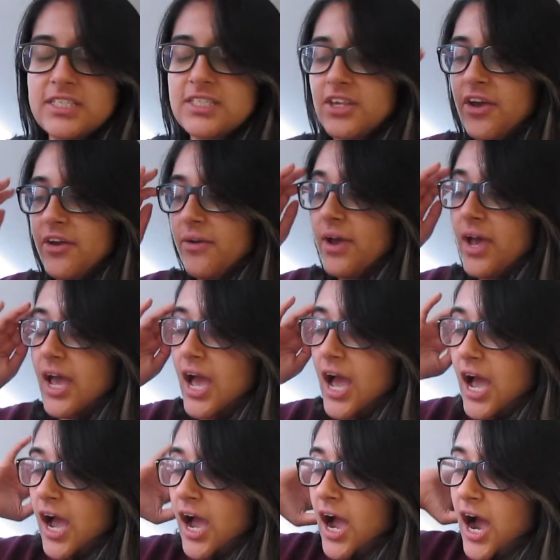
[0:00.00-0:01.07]
So
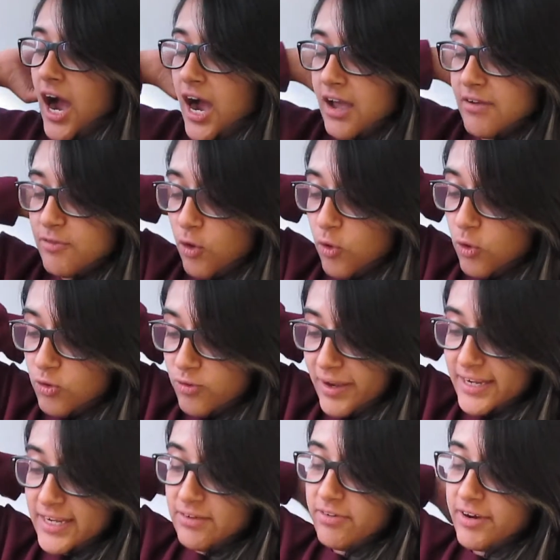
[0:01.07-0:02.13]
I've
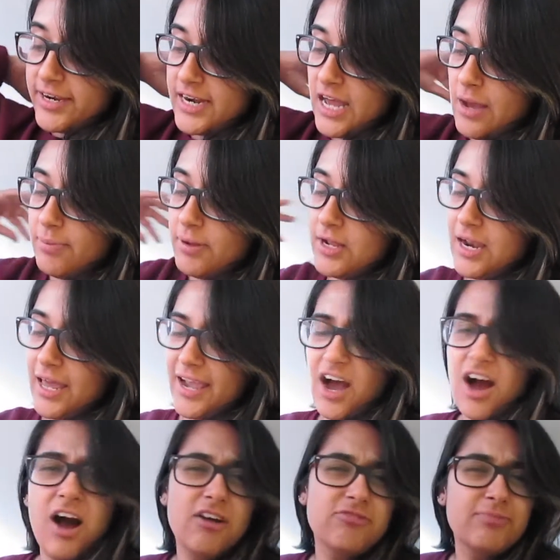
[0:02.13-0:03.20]
already written up like
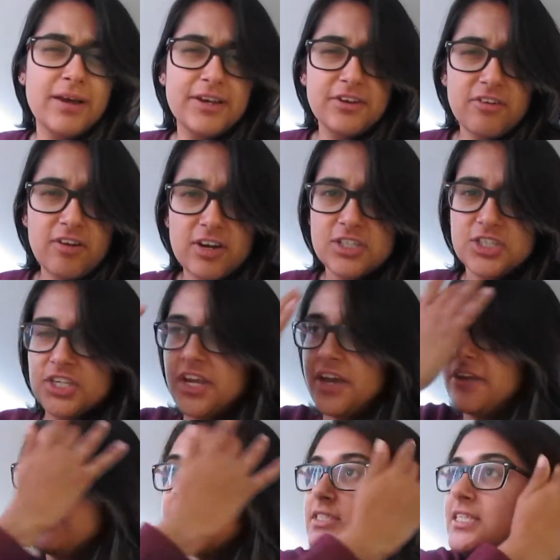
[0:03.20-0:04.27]
half my neurology
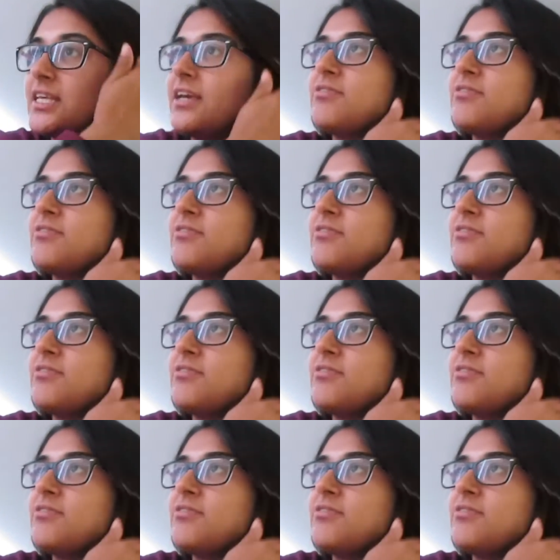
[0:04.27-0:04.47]
notes.